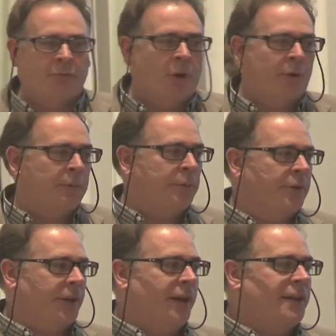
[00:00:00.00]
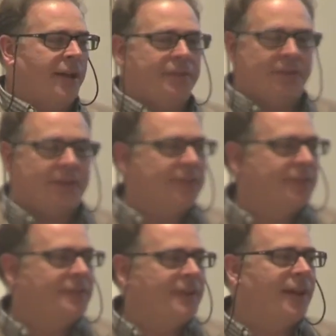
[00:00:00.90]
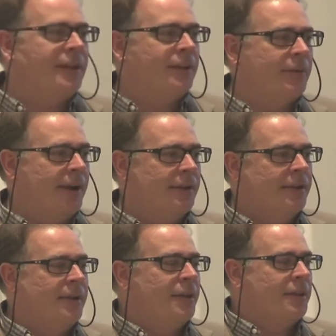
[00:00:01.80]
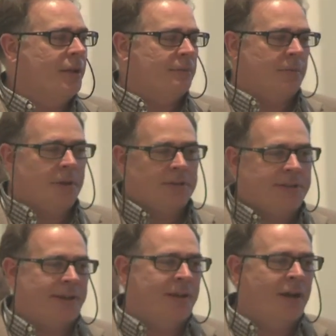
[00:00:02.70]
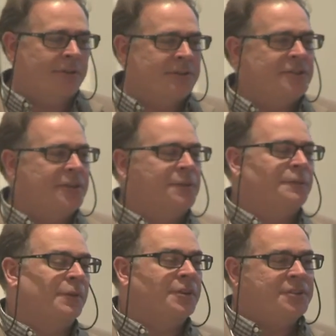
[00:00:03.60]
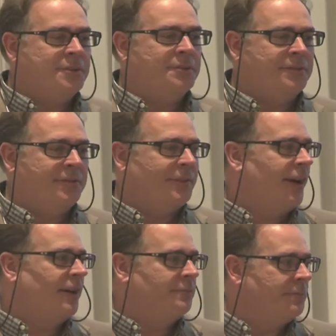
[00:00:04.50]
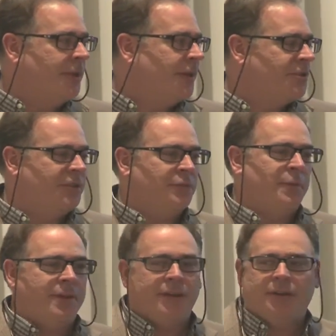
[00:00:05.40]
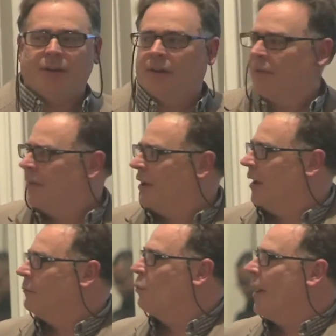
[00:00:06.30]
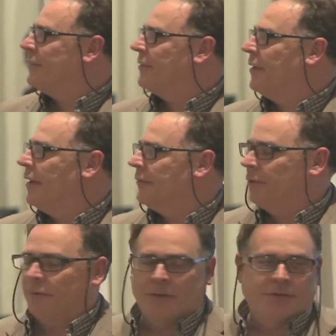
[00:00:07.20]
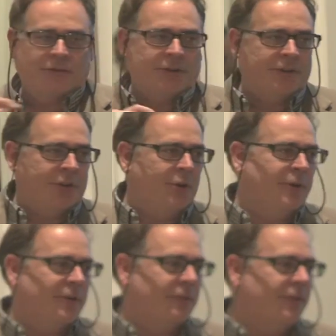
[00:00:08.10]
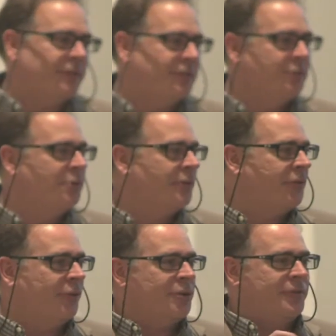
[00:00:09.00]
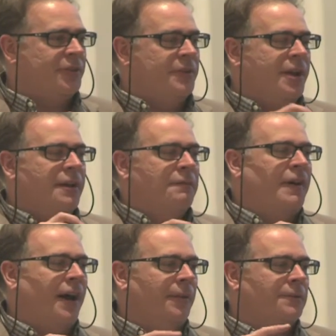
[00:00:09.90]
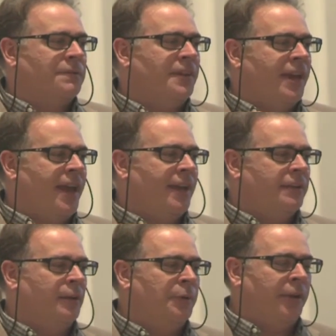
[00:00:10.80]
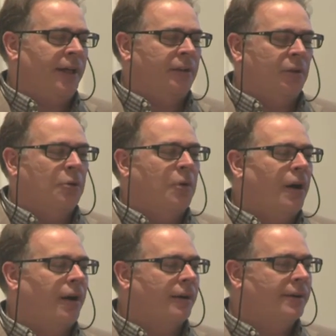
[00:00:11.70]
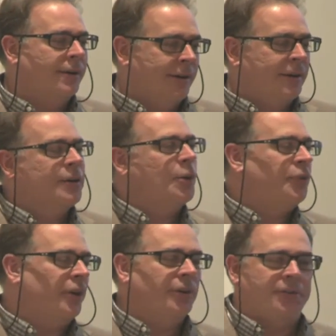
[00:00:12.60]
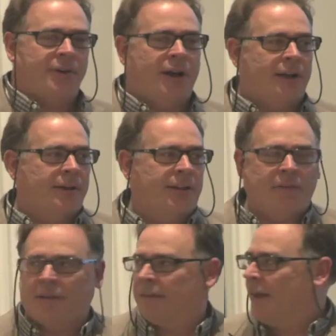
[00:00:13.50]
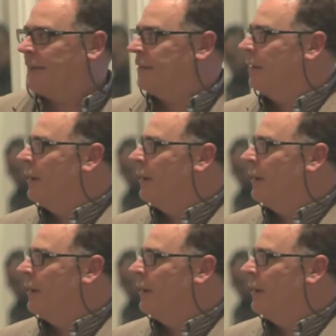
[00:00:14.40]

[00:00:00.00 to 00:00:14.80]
wrote a book on ethics and data, right? Technology and the virtues. She's speaking here, I think, on Wednesday. So if you go into the tool and search for Valor, V-A-L-L-O-R, go hear her talk, because I think that's